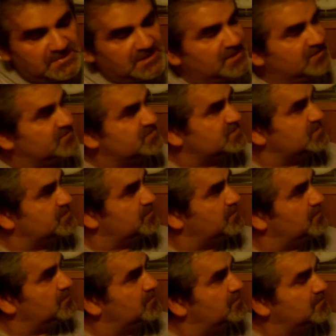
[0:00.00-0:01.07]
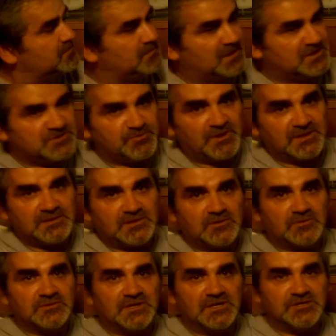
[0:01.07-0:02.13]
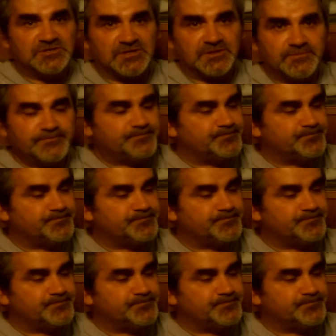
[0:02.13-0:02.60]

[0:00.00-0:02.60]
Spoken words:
gives much better rotation.